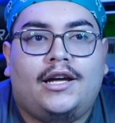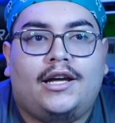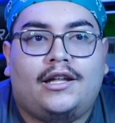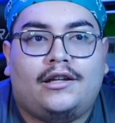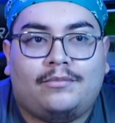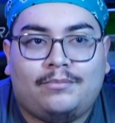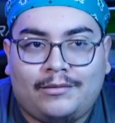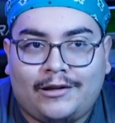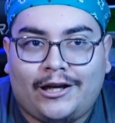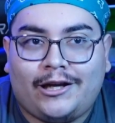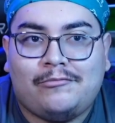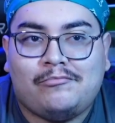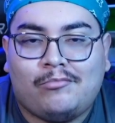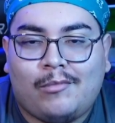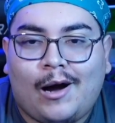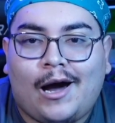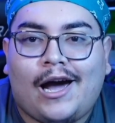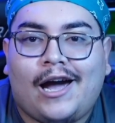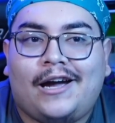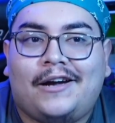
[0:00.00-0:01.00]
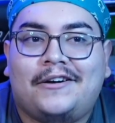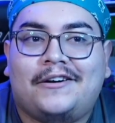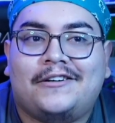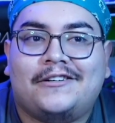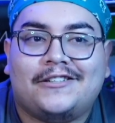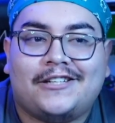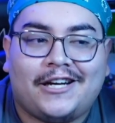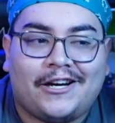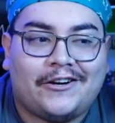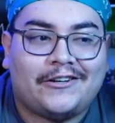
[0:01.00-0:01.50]
is played by
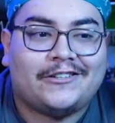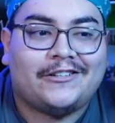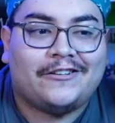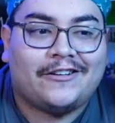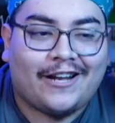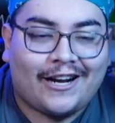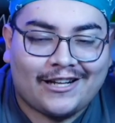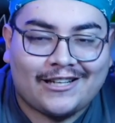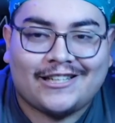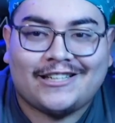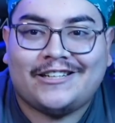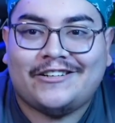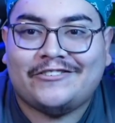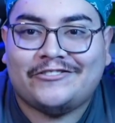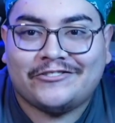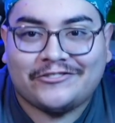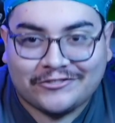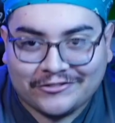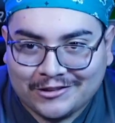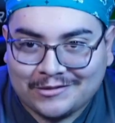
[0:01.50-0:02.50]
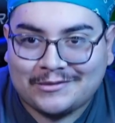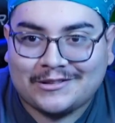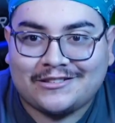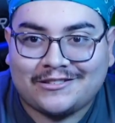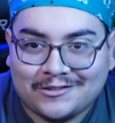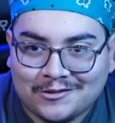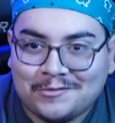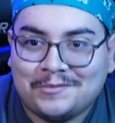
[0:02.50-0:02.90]
a character that i love remus